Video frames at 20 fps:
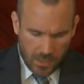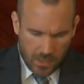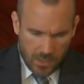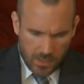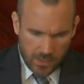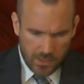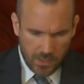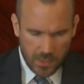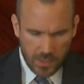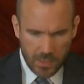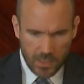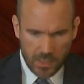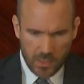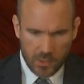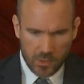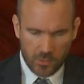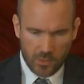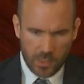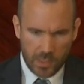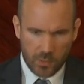So the age
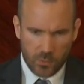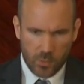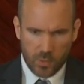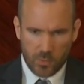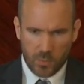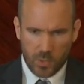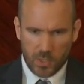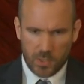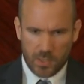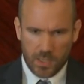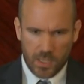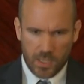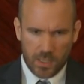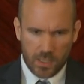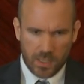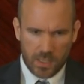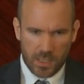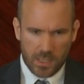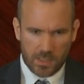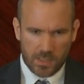of liquid
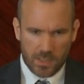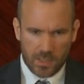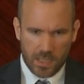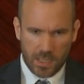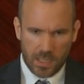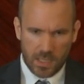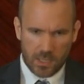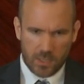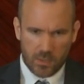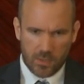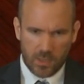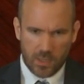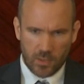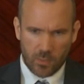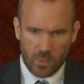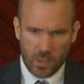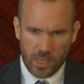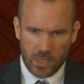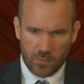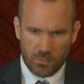modernity is an age, in a
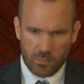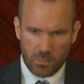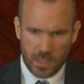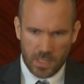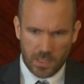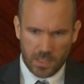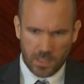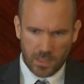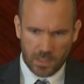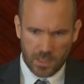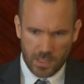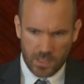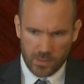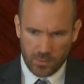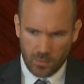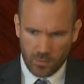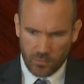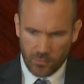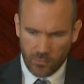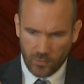way, of meaningless
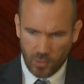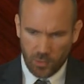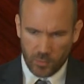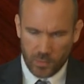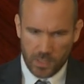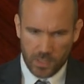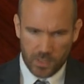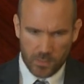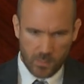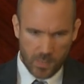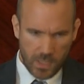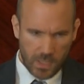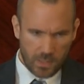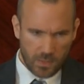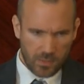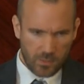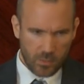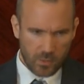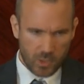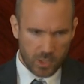or floating
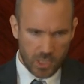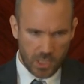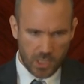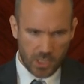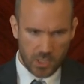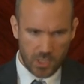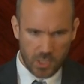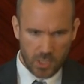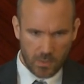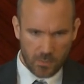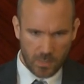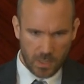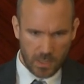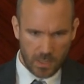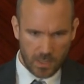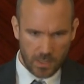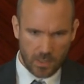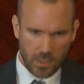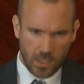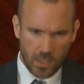meaning or changing
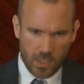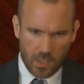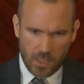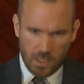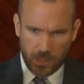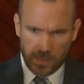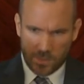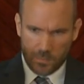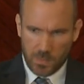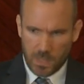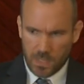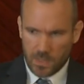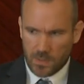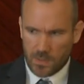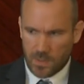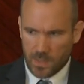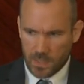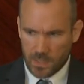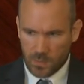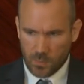meaning. It means
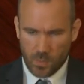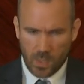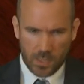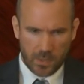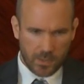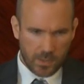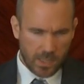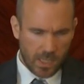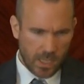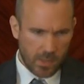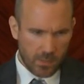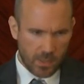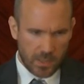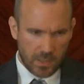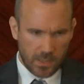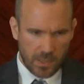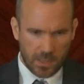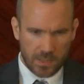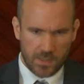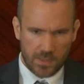this one day, but the
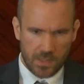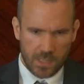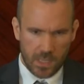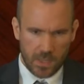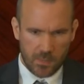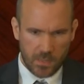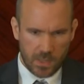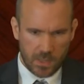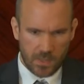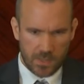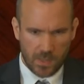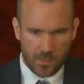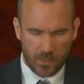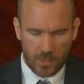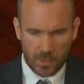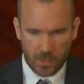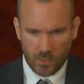next day it means something